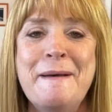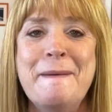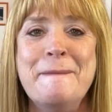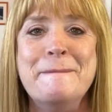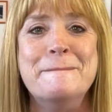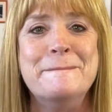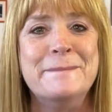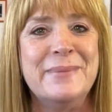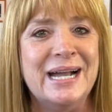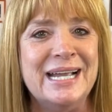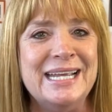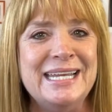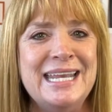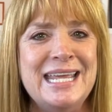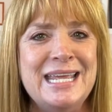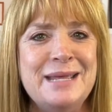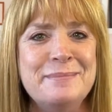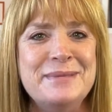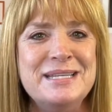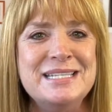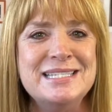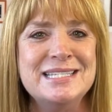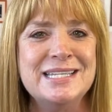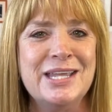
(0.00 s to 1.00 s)
My
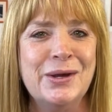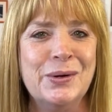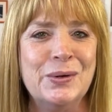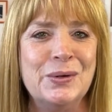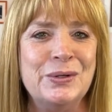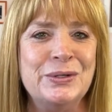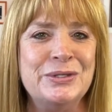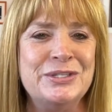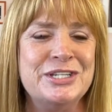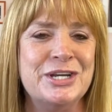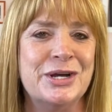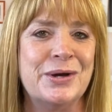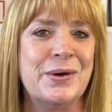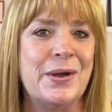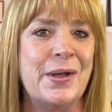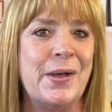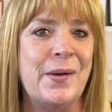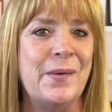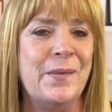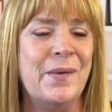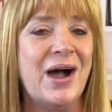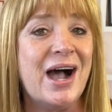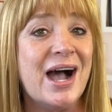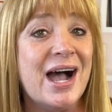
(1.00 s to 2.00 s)
name is Carol
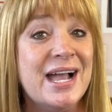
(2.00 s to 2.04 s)
Darrow.